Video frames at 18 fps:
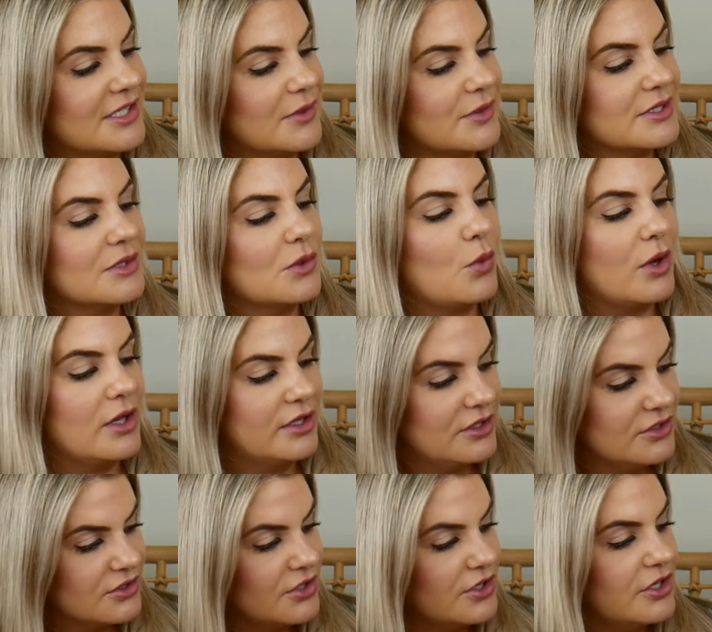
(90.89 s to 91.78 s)
So it's a
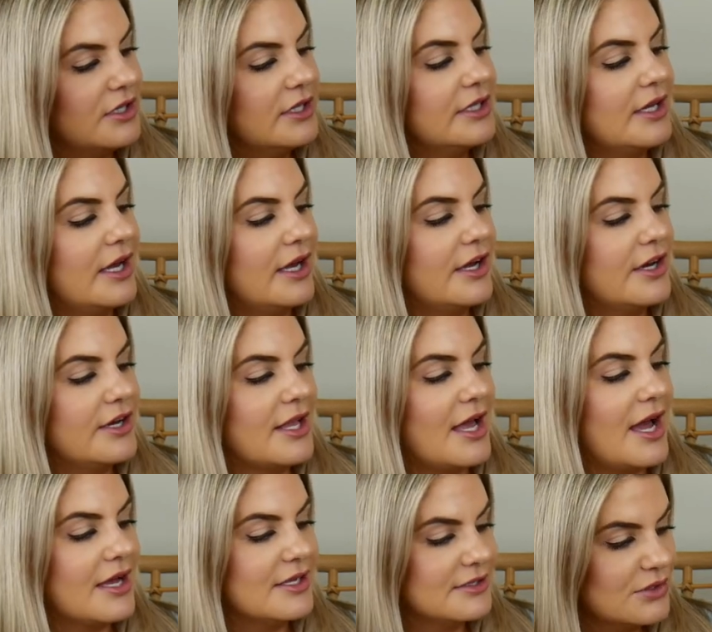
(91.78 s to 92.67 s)
1-inch curling iron.
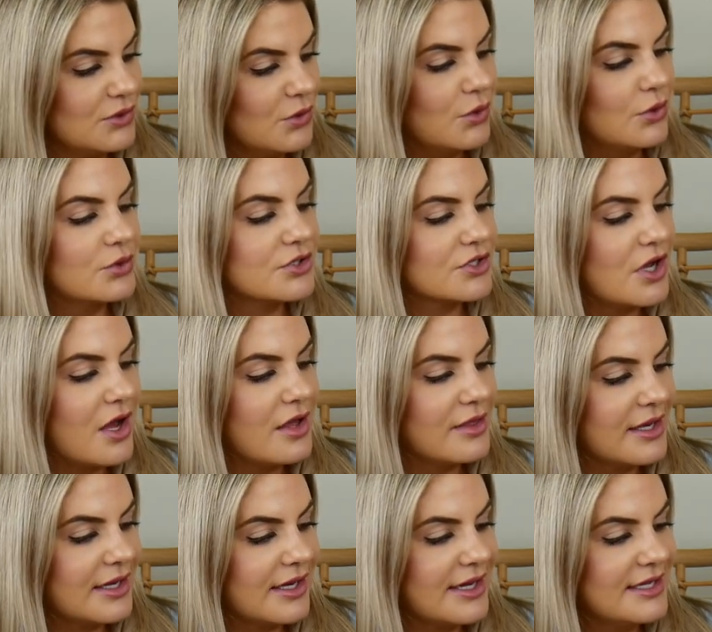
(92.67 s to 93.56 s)
It has the cool shot,
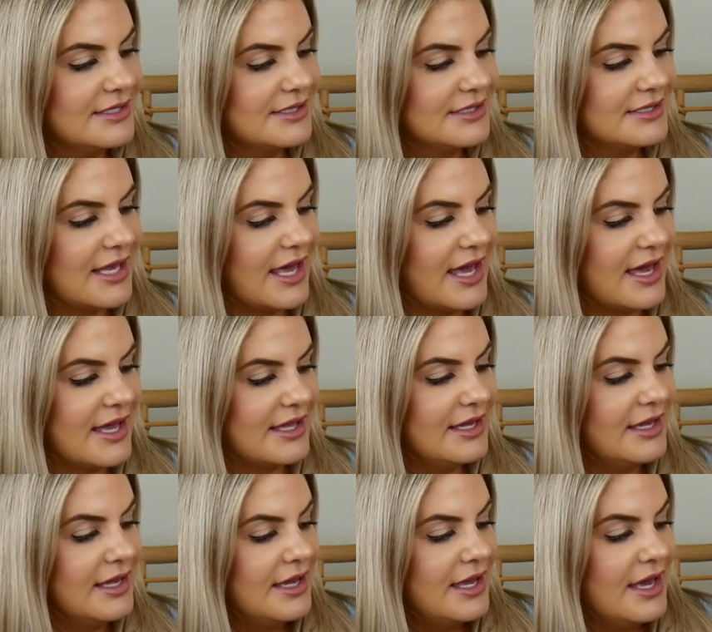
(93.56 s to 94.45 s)
like I
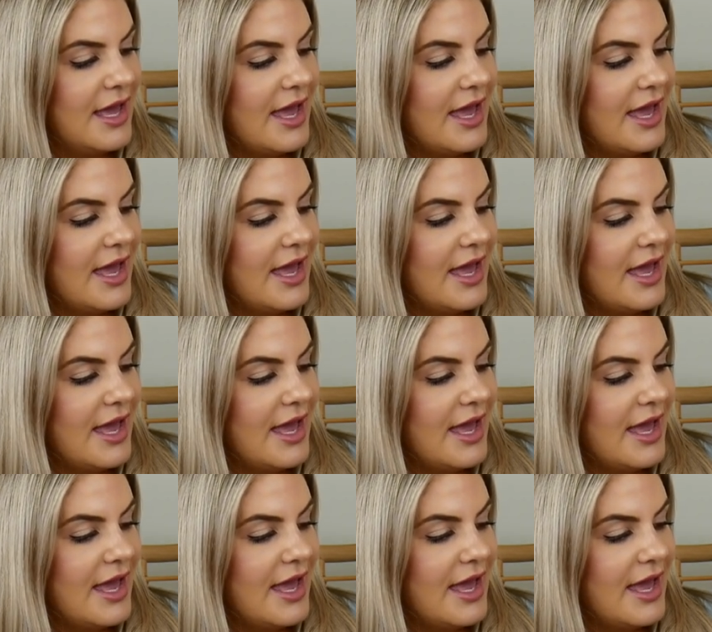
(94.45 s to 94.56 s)
said,